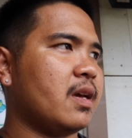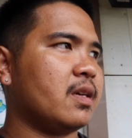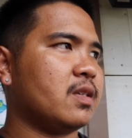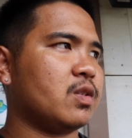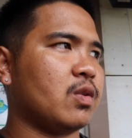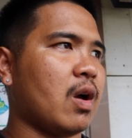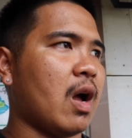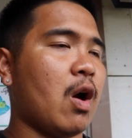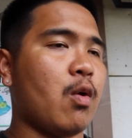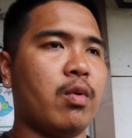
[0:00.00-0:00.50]

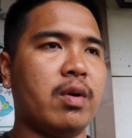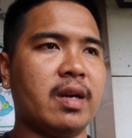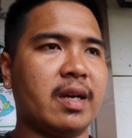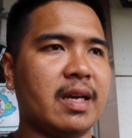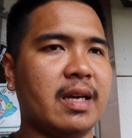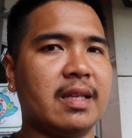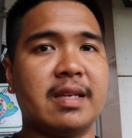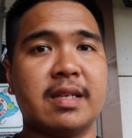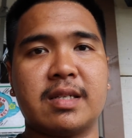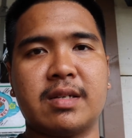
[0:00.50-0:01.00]
So I want to
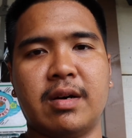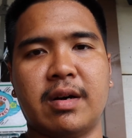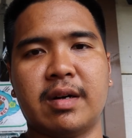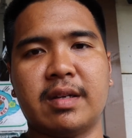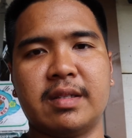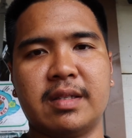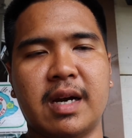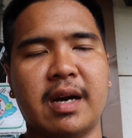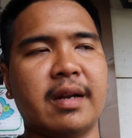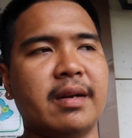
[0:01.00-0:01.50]
get this car
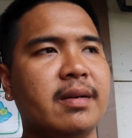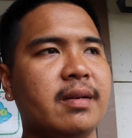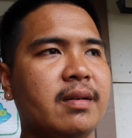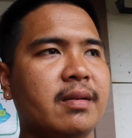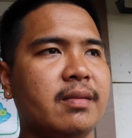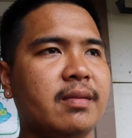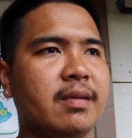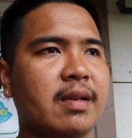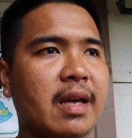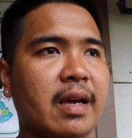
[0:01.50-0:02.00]
done,
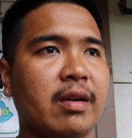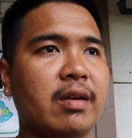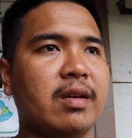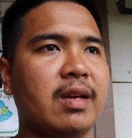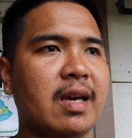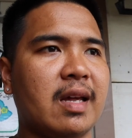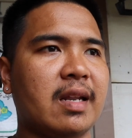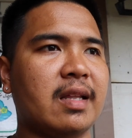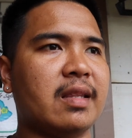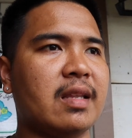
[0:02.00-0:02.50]
like
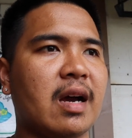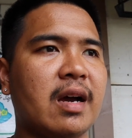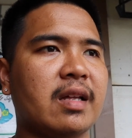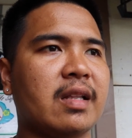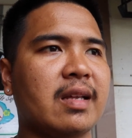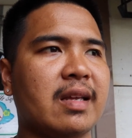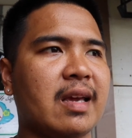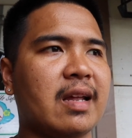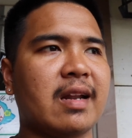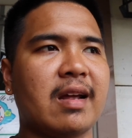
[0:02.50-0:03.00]
get it
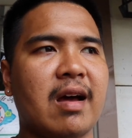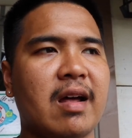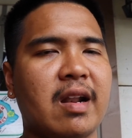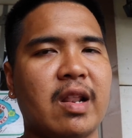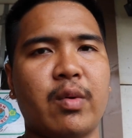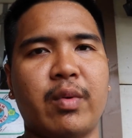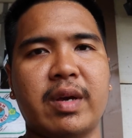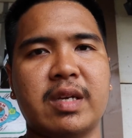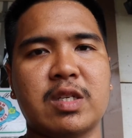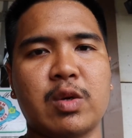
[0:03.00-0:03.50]
done, get it out of
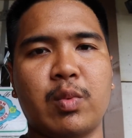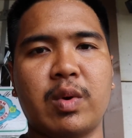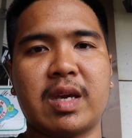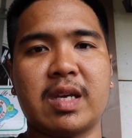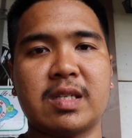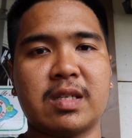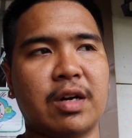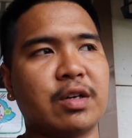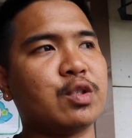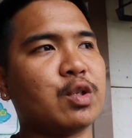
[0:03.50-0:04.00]
the way so we can
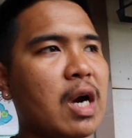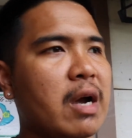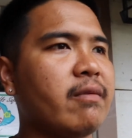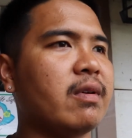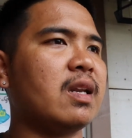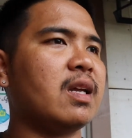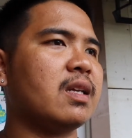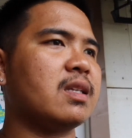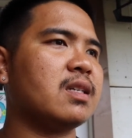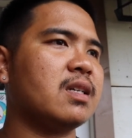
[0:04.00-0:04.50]
start
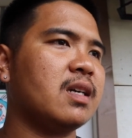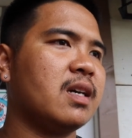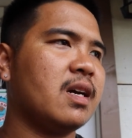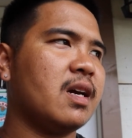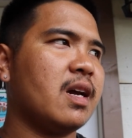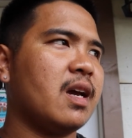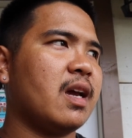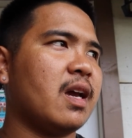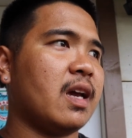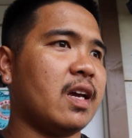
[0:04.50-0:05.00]
driving it,
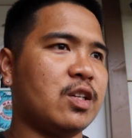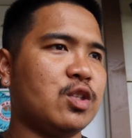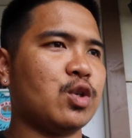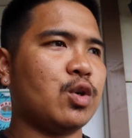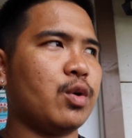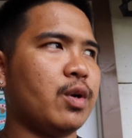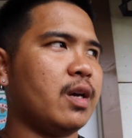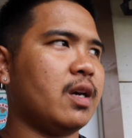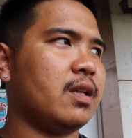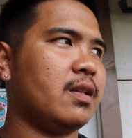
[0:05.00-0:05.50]

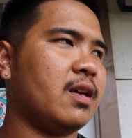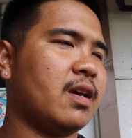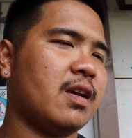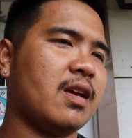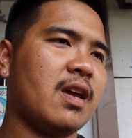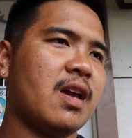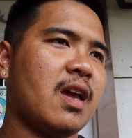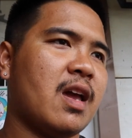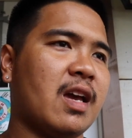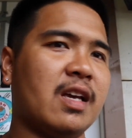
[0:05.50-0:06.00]
enjoy it,
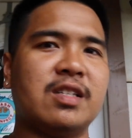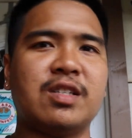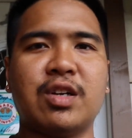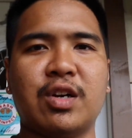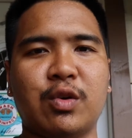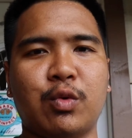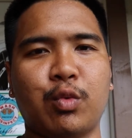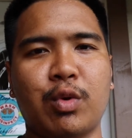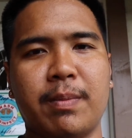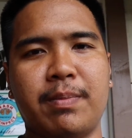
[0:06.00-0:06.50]
and
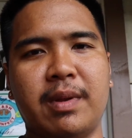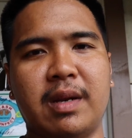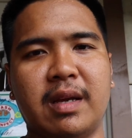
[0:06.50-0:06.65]
start ripping